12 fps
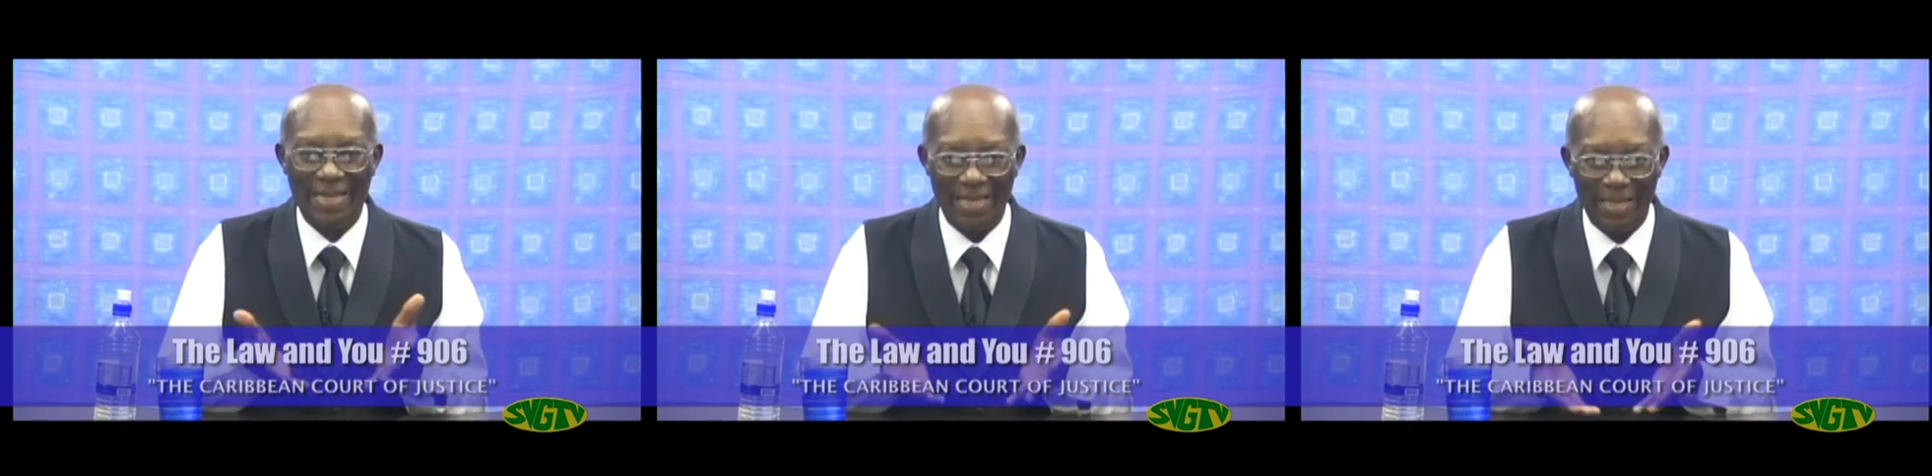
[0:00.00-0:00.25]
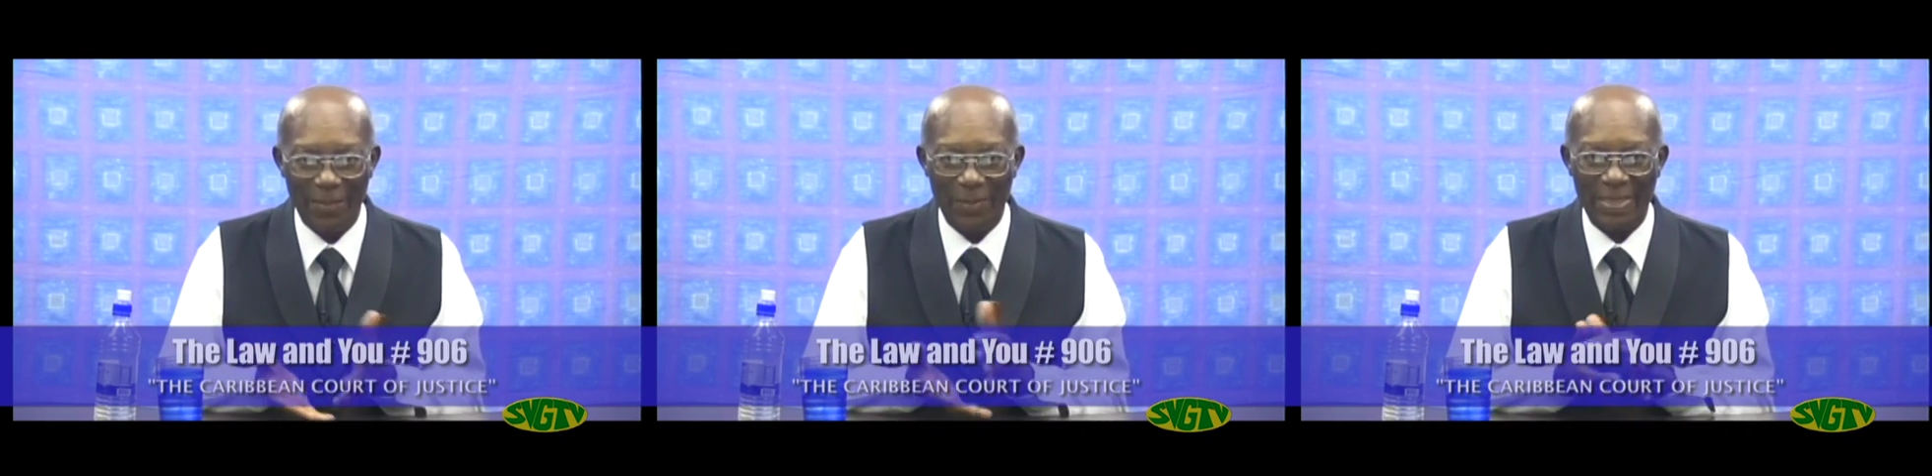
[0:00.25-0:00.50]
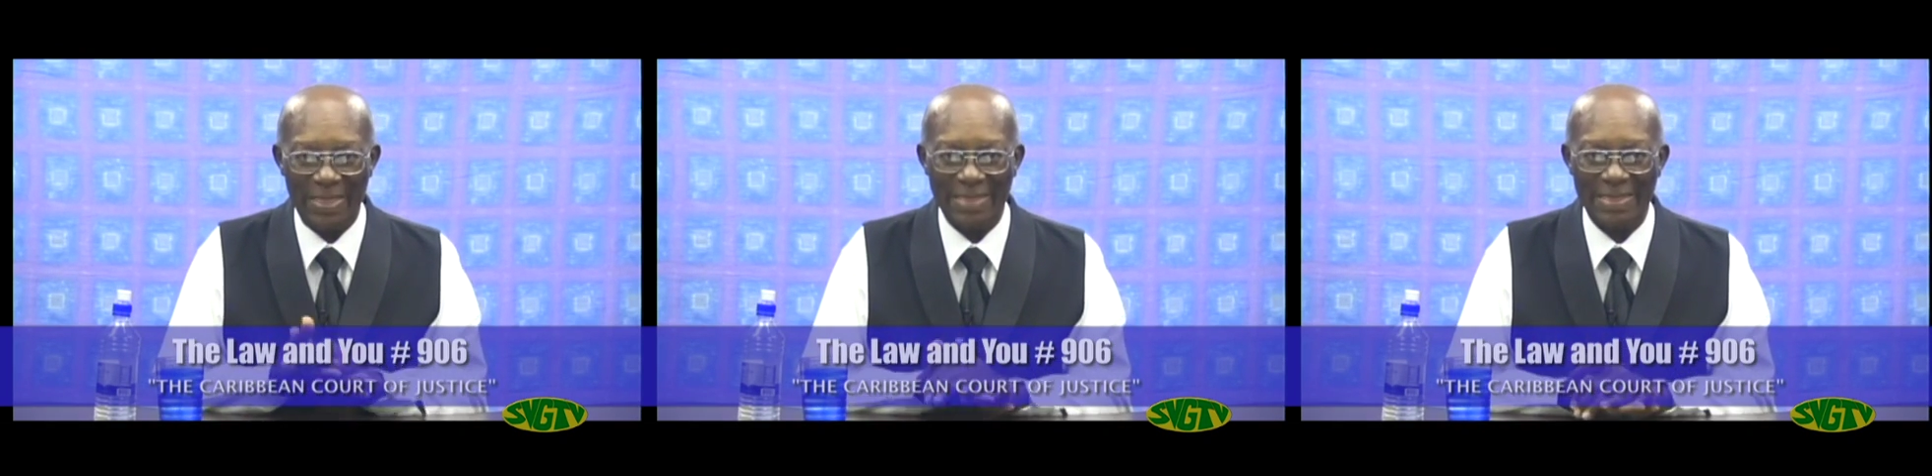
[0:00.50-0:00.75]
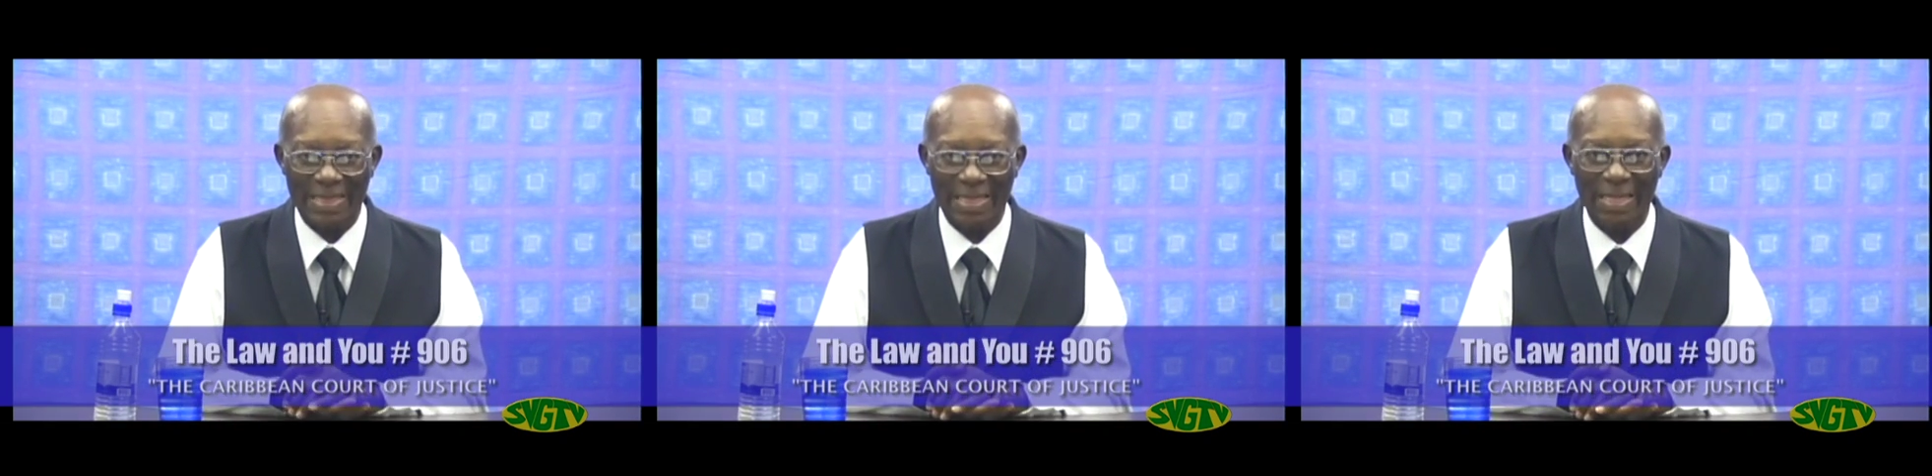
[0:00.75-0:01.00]
here in the
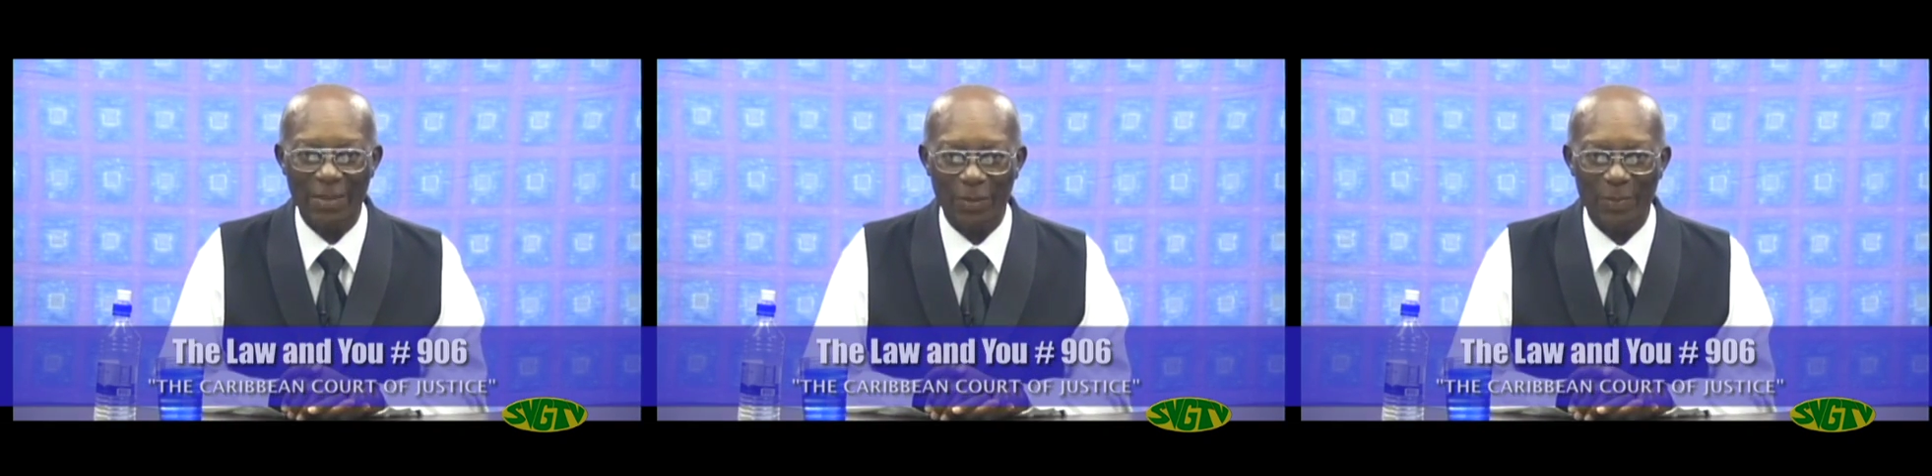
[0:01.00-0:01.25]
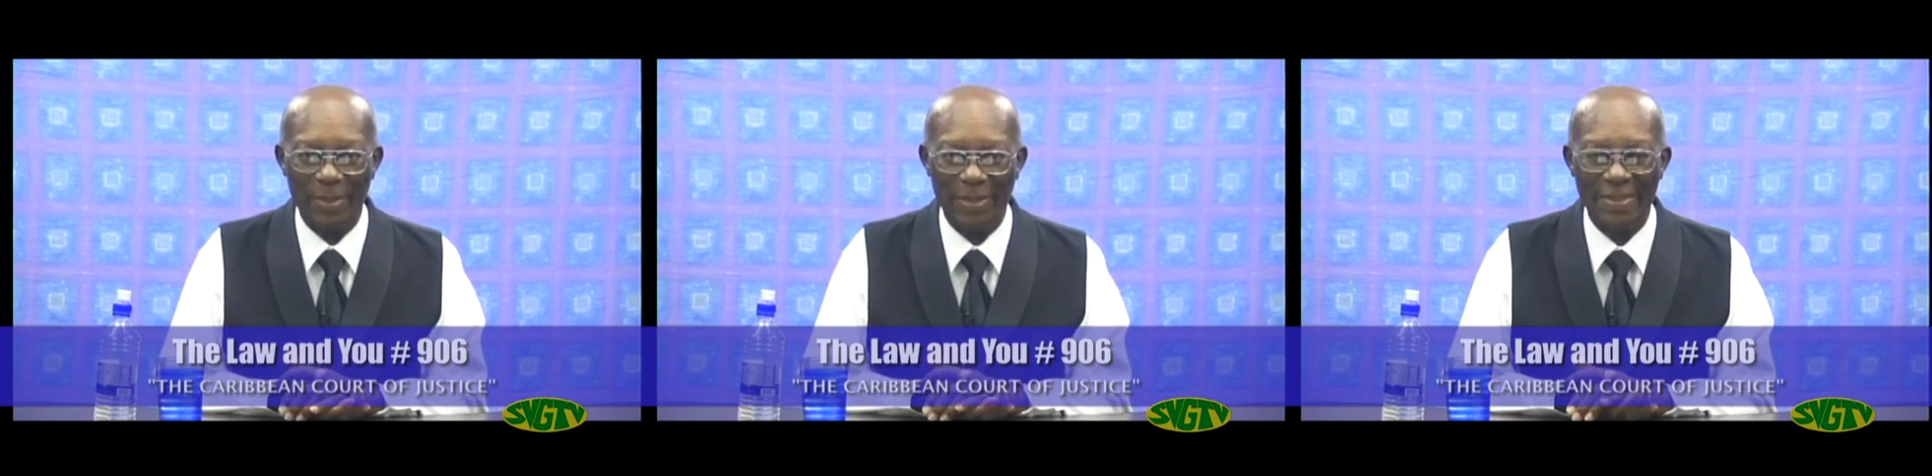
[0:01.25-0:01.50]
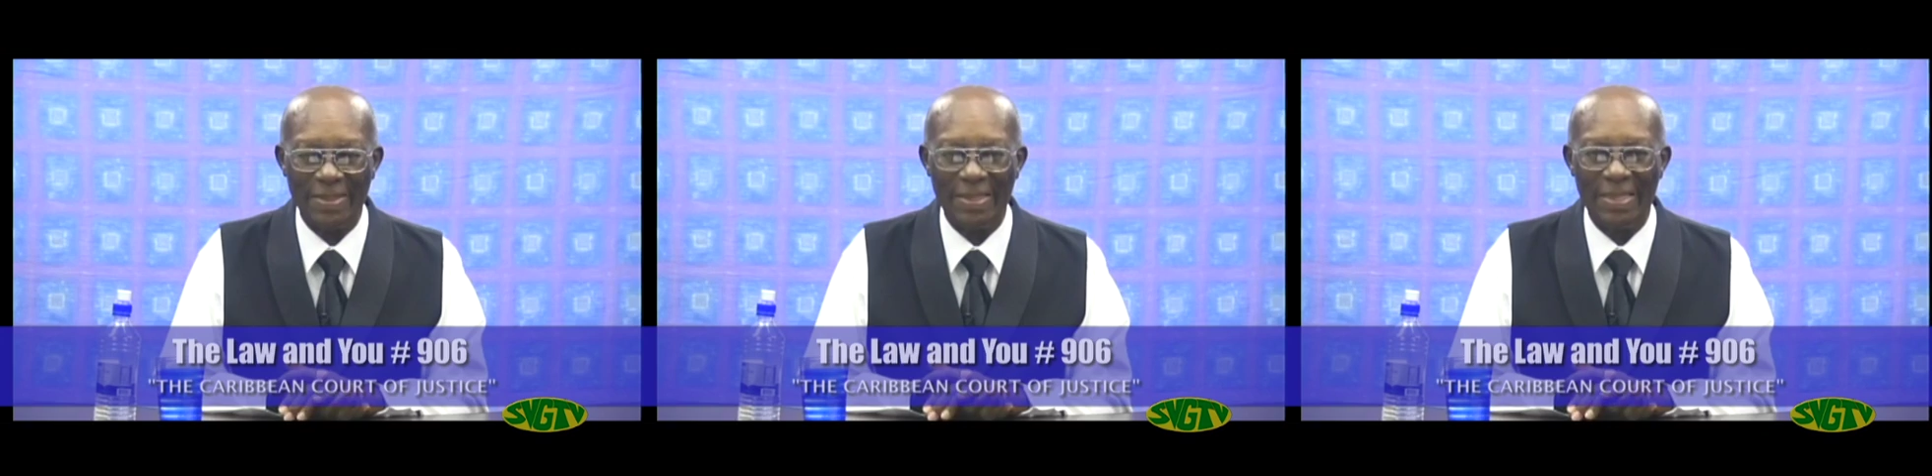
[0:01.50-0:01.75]
Eastern Caribbean.